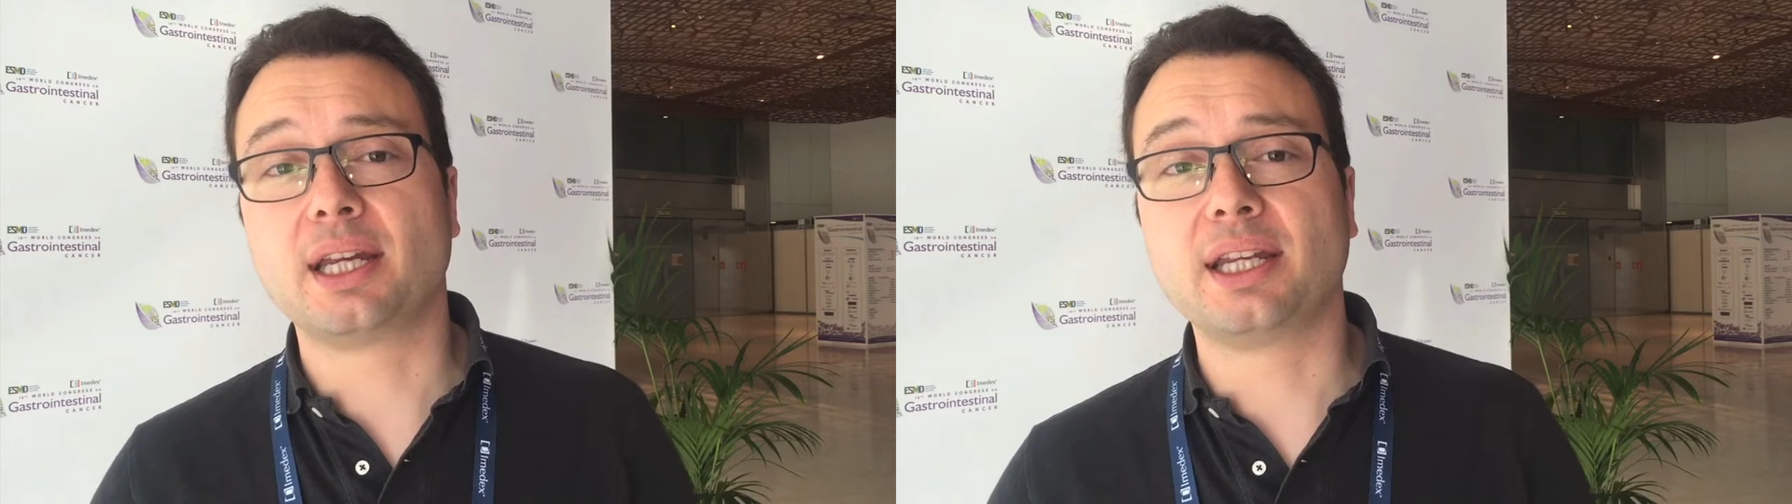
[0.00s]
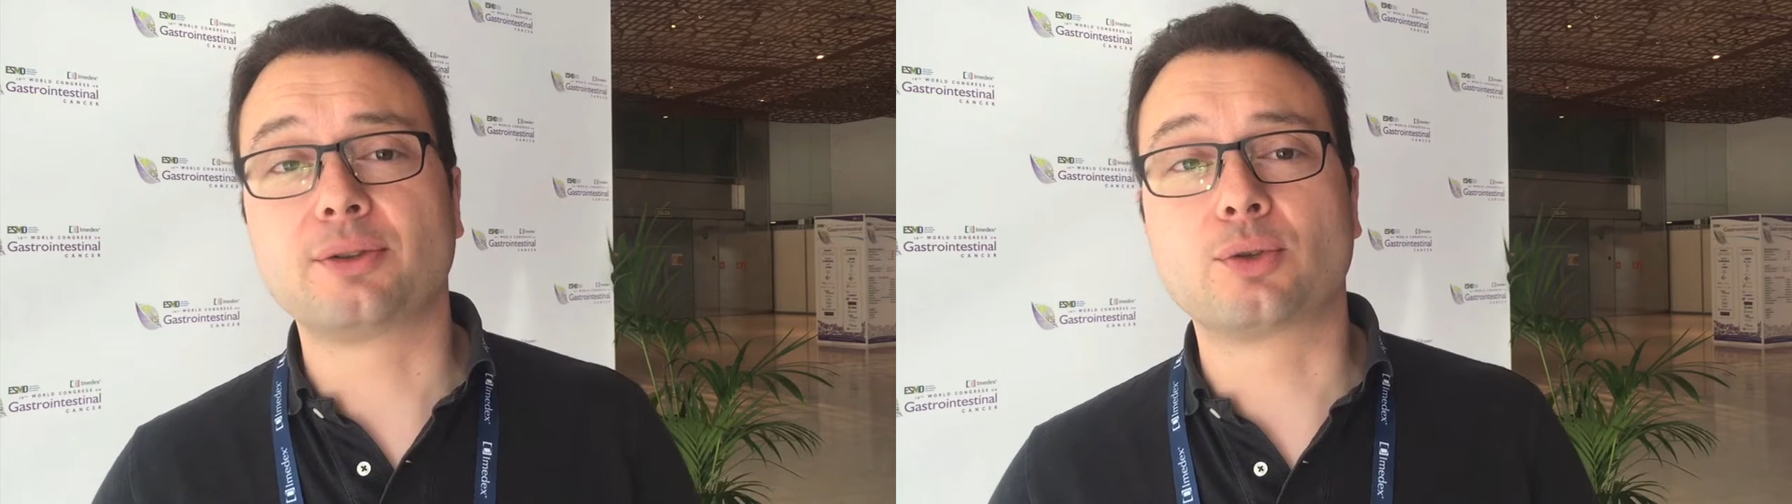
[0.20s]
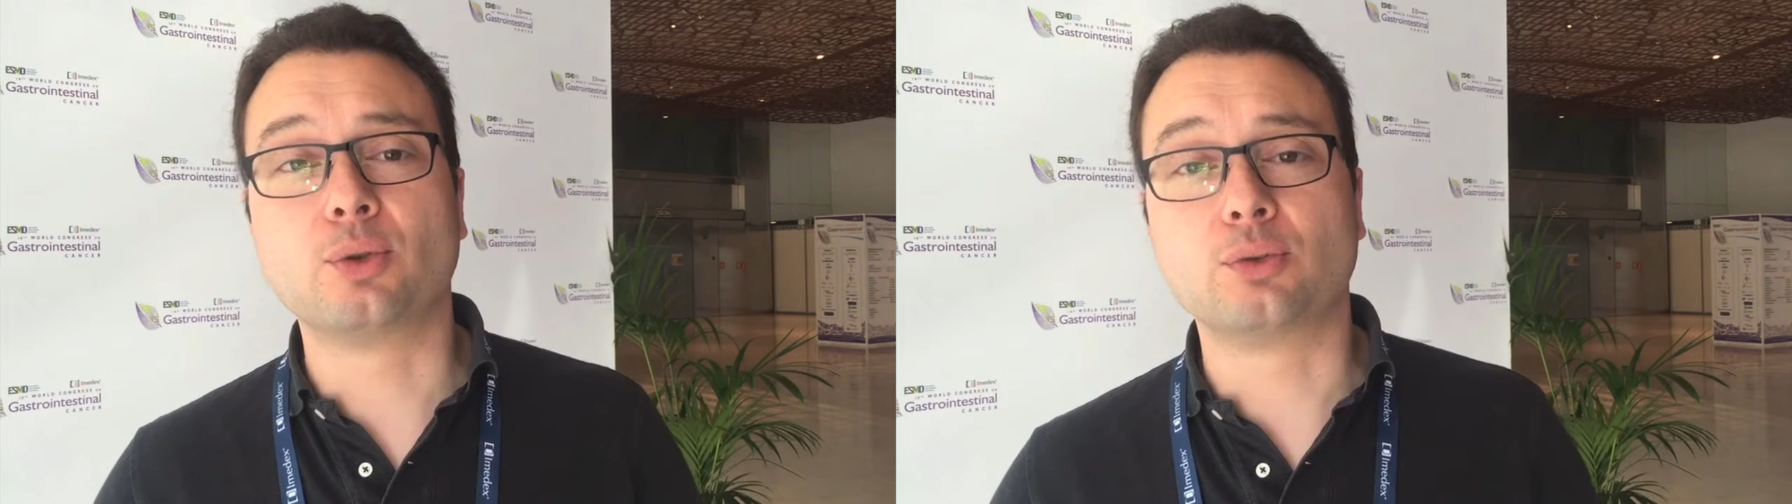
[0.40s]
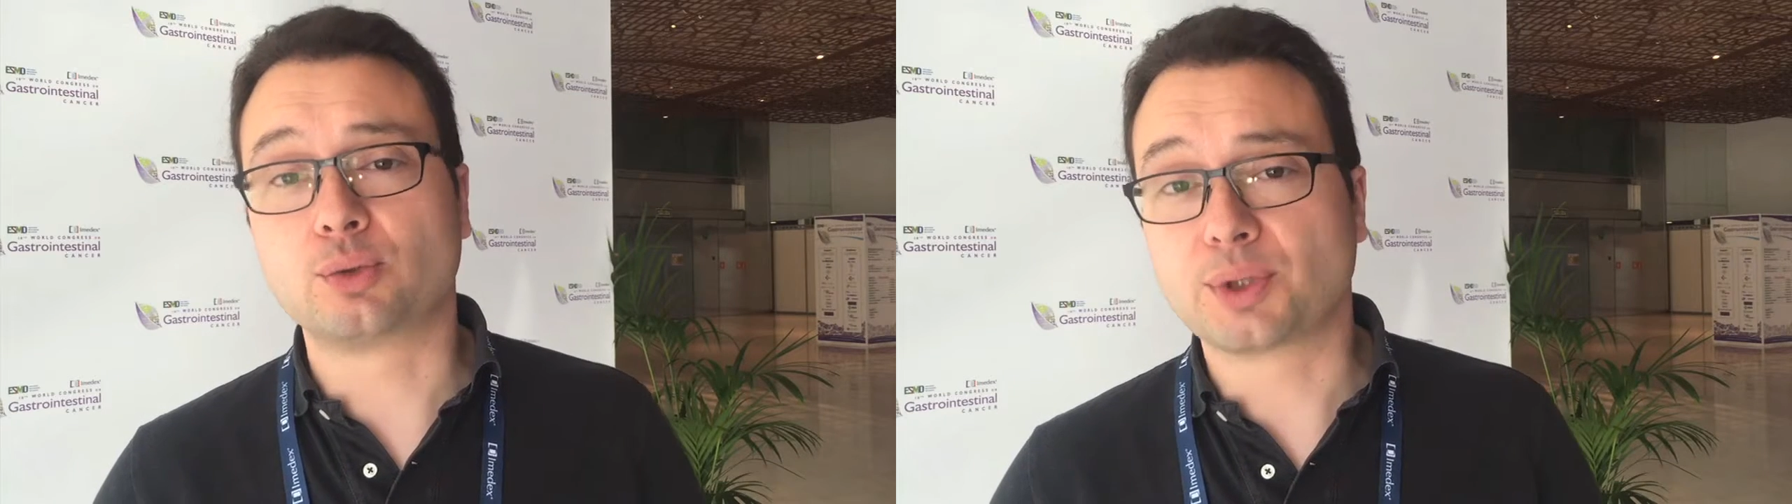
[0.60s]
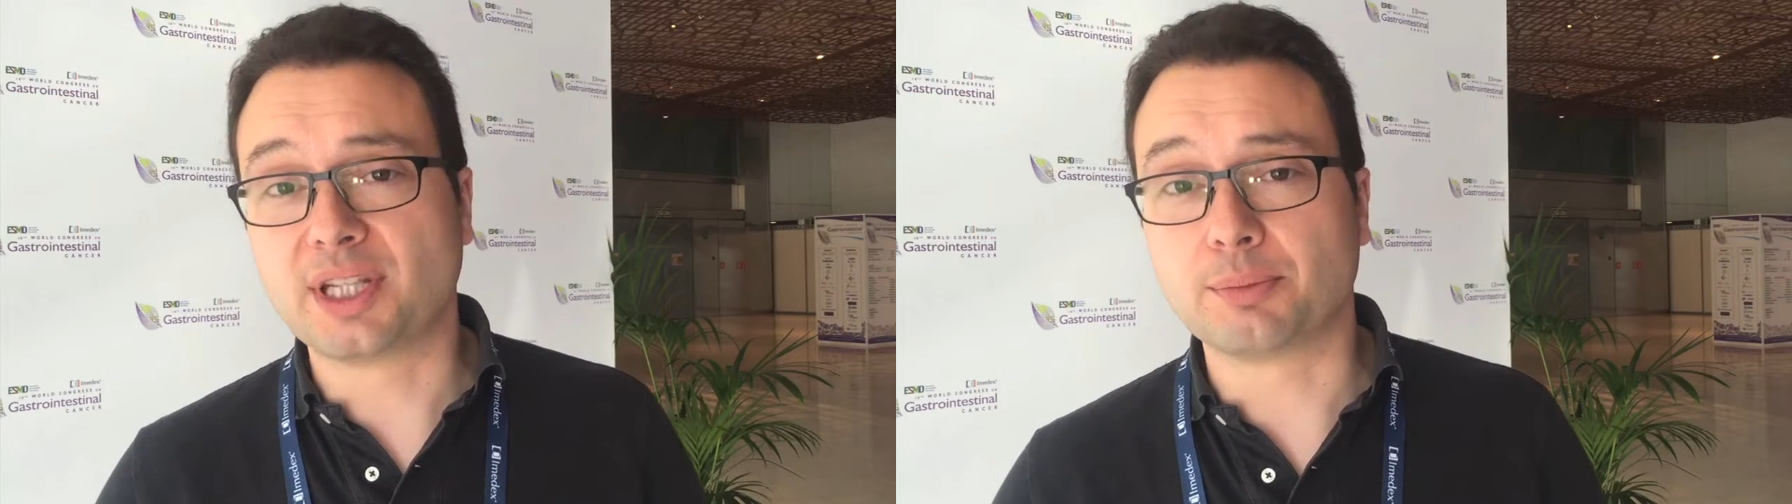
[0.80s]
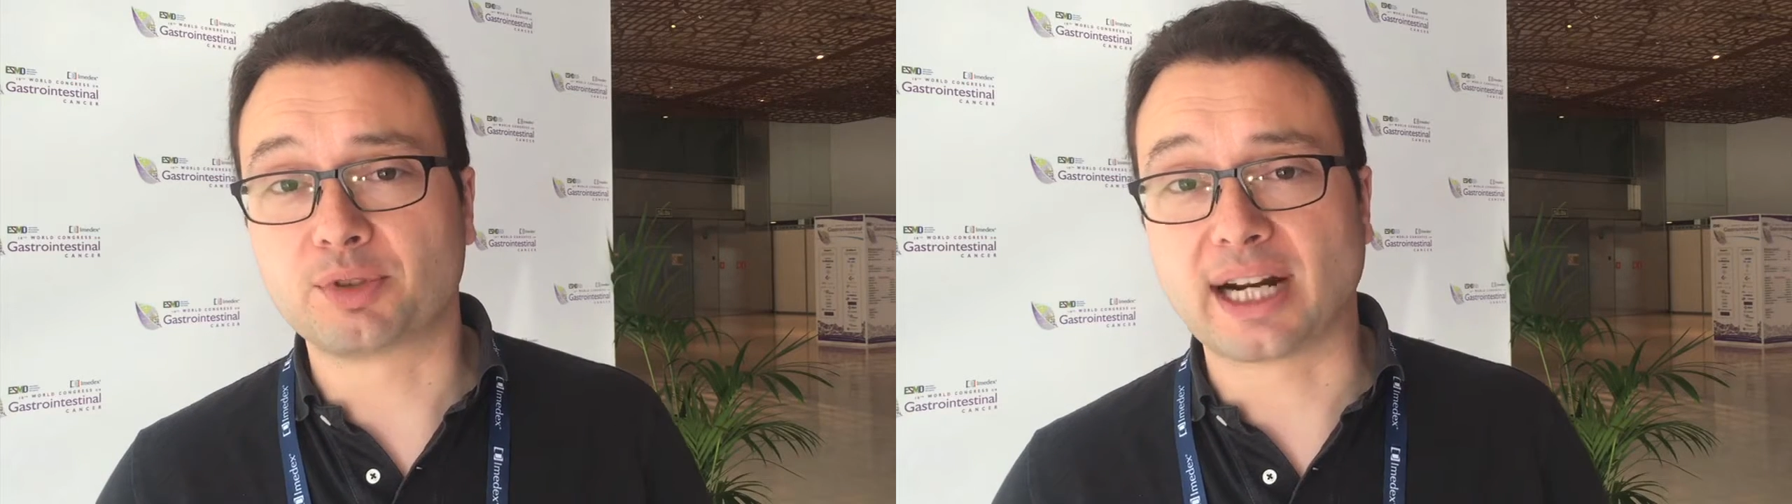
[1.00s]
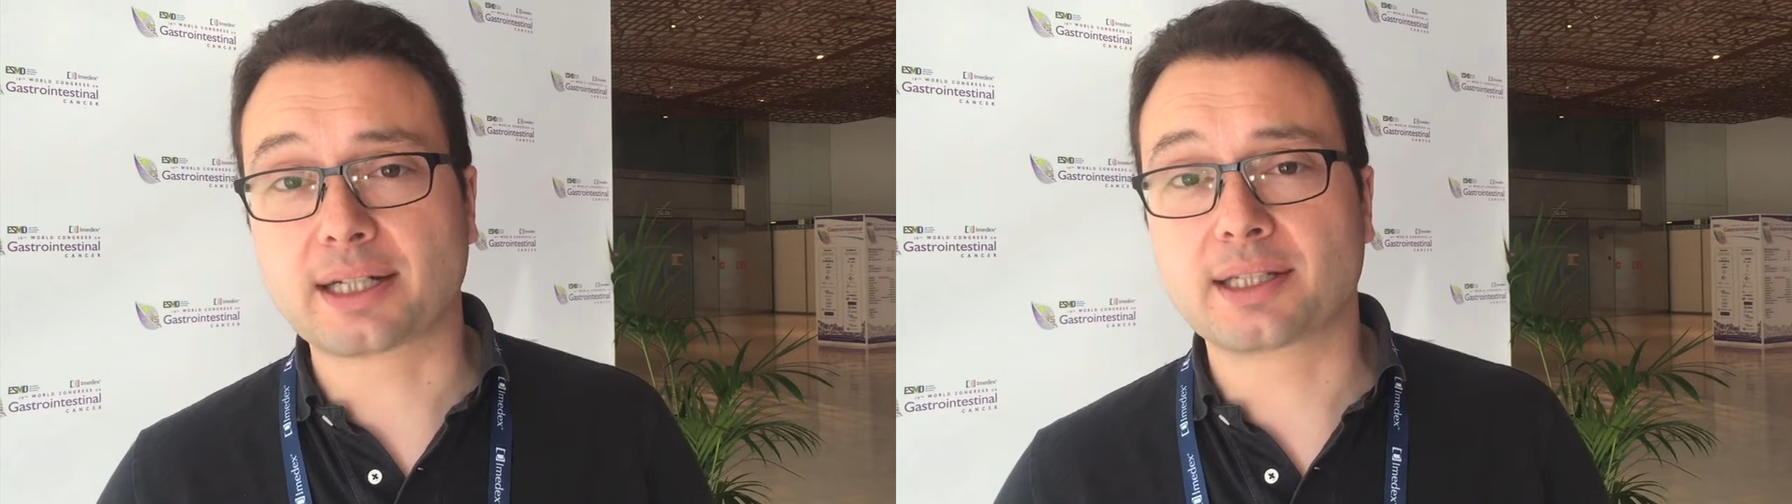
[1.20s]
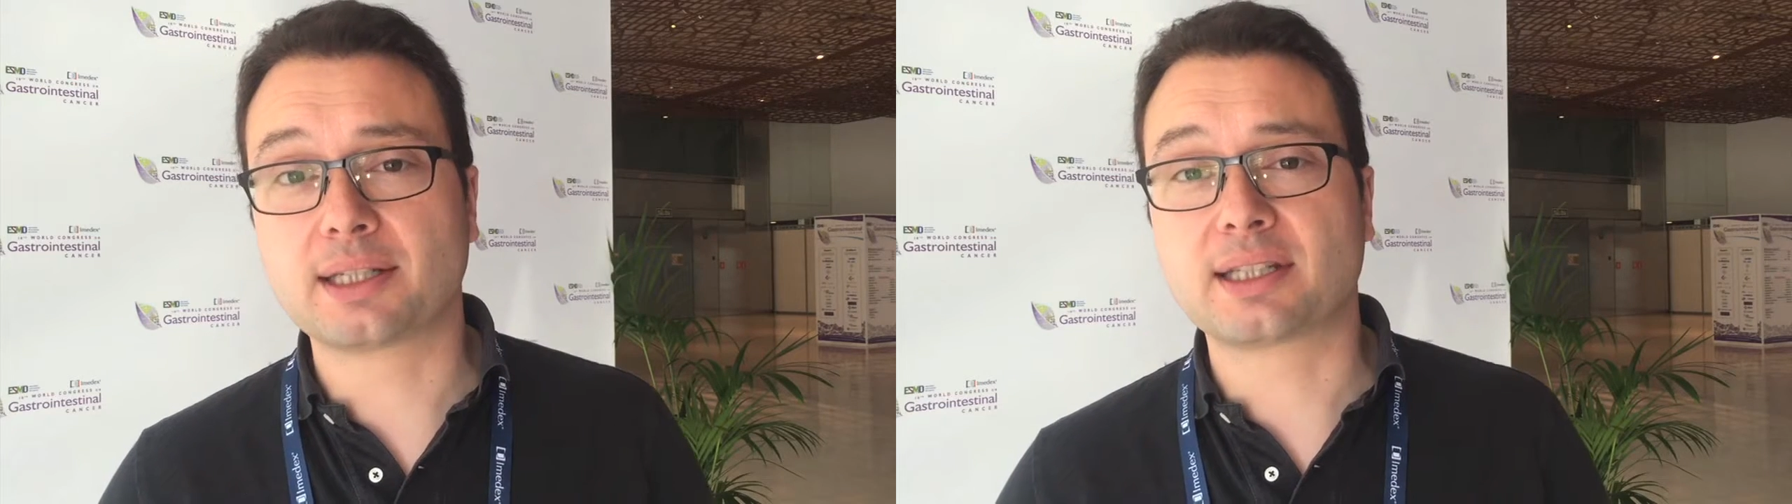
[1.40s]
into routine
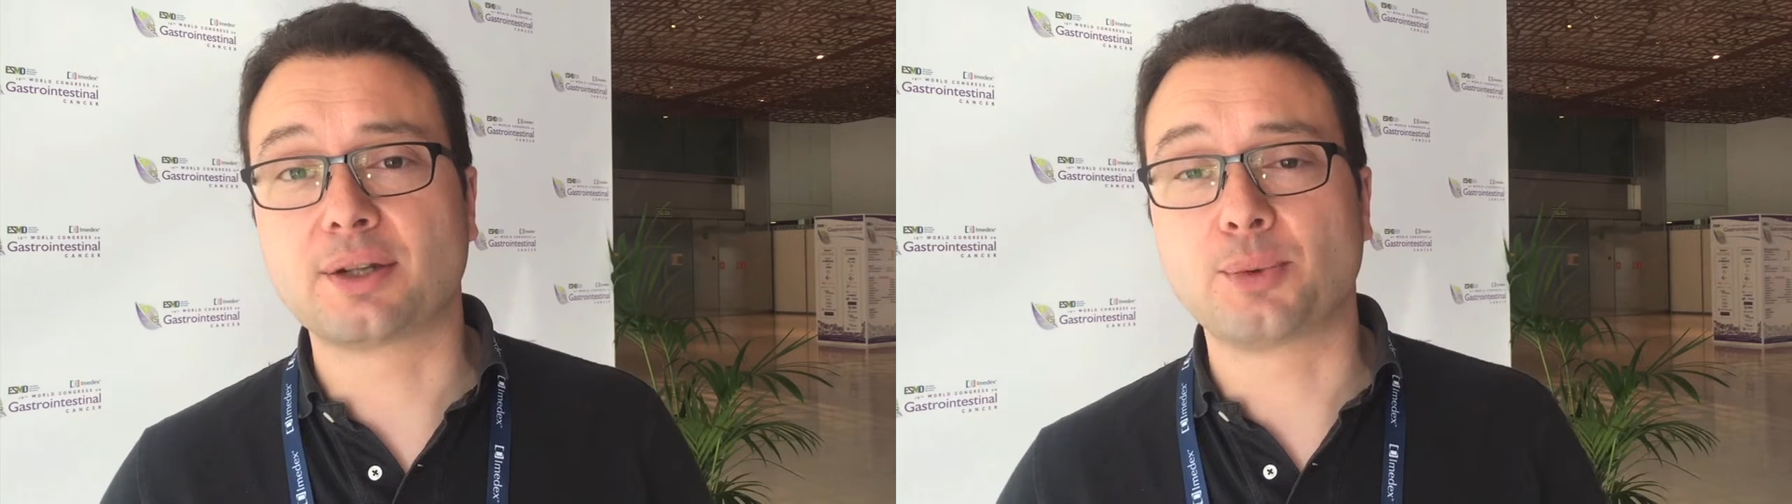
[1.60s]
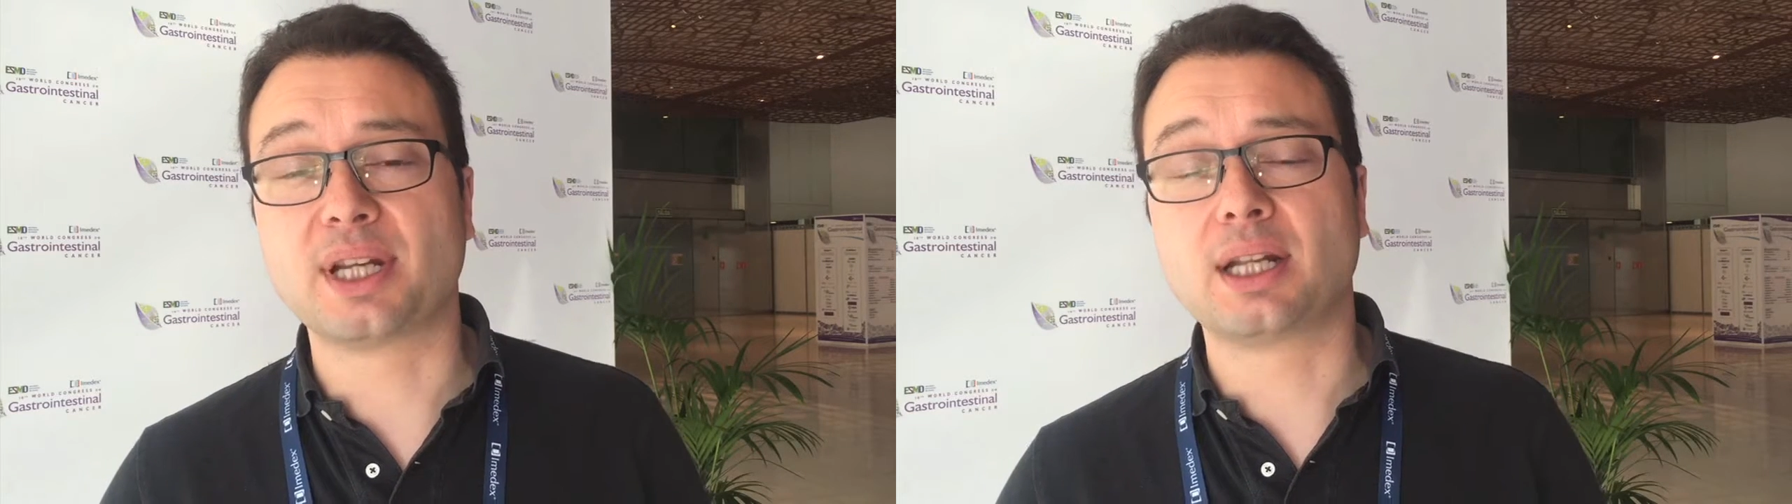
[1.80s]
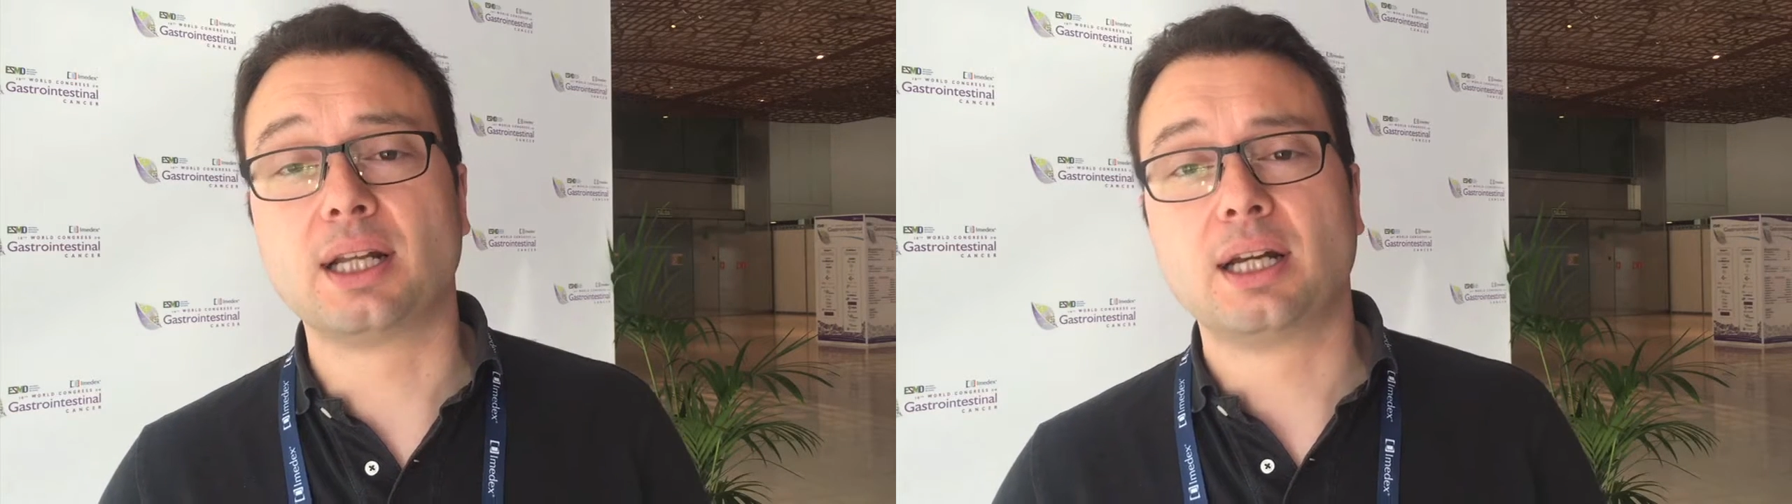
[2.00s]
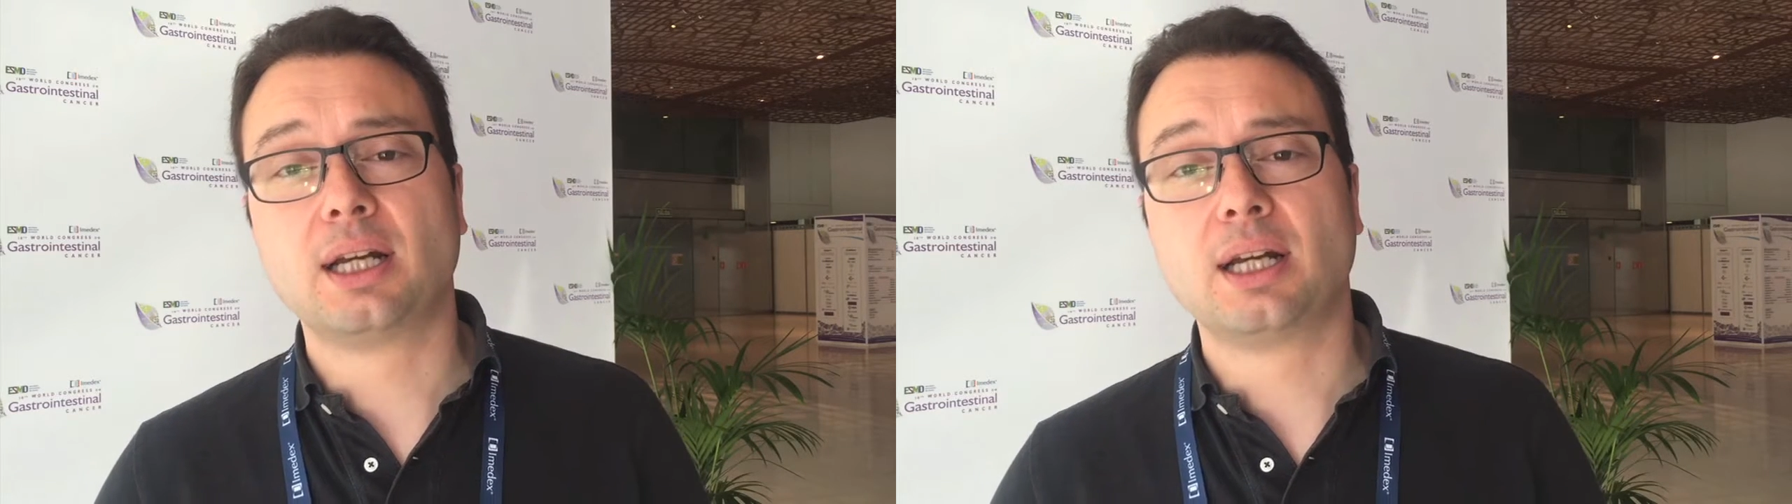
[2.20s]
praxis. They will